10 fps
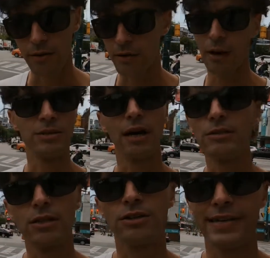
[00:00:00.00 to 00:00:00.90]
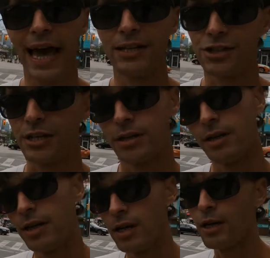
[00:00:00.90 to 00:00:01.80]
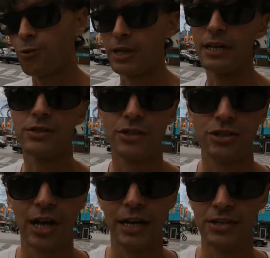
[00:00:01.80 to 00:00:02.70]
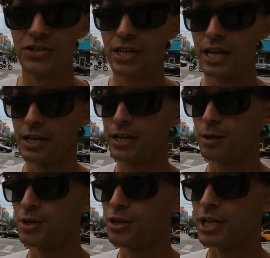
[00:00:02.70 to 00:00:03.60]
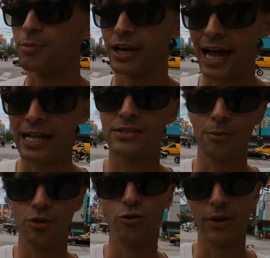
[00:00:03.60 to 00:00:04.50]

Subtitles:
that was a little tangent related to the Chinese Canadian community, but it had something to do